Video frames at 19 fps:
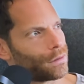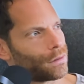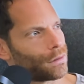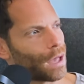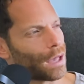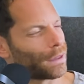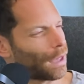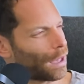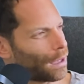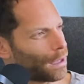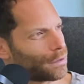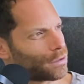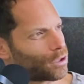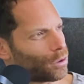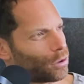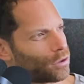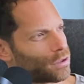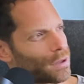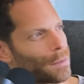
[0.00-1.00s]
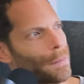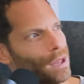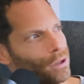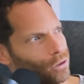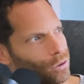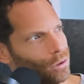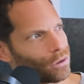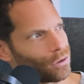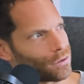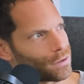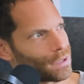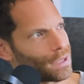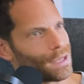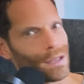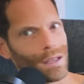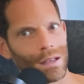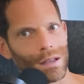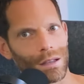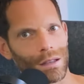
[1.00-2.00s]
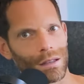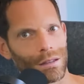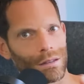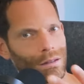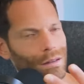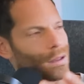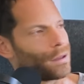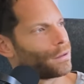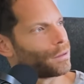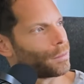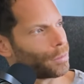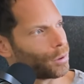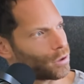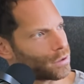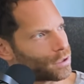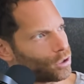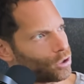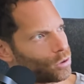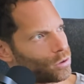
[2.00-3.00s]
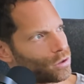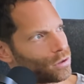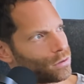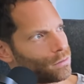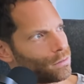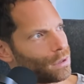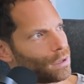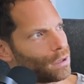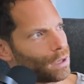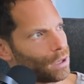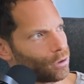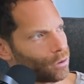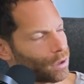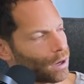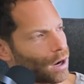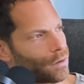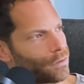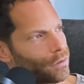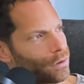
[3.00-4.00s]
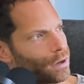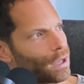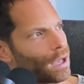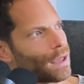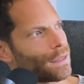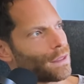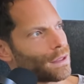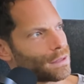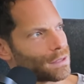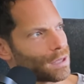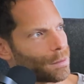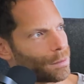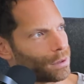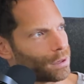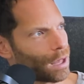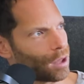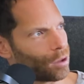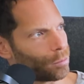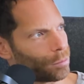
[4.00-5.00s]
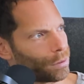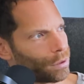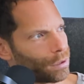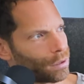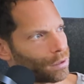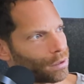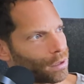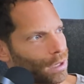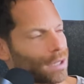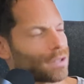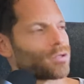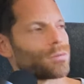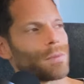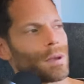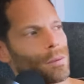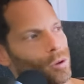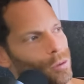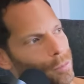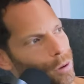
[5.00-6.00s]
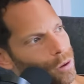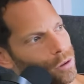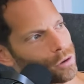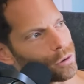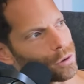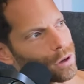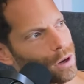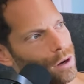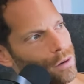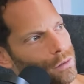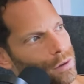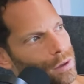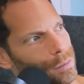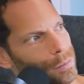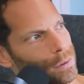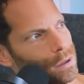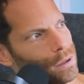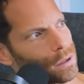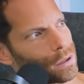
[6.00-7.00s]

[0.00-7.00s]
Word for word: I, so there's a mentor. There's the person who's in recovery and then someone helping. I guess maybe they're both in recovery, but